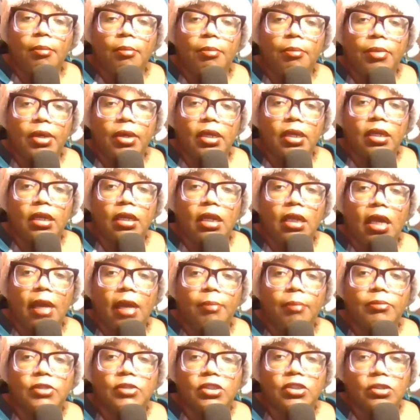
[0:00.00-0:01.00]
But
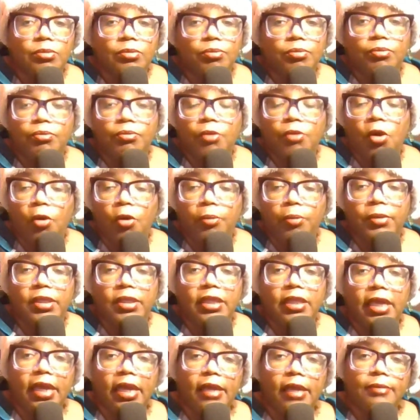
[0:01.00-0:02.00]
I'm just hoping
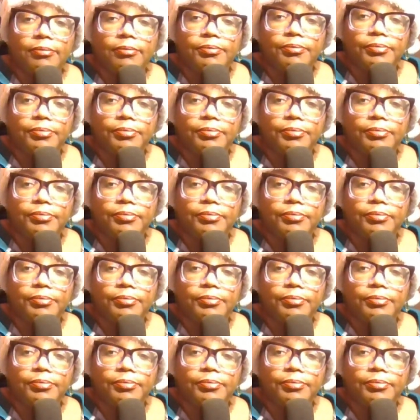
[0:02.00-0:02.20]
that